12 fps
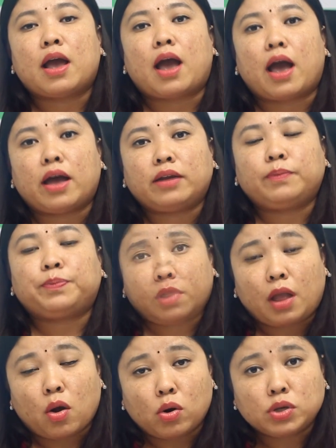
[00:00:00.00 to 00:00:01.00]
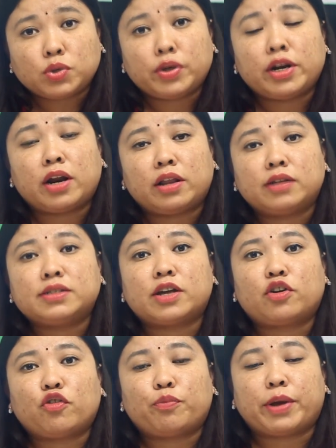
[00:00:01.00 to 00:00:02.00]
and also in another
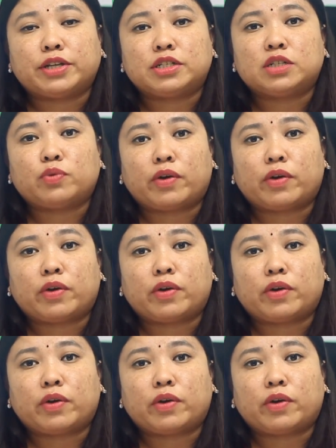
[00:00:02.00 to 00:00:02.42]
set of patients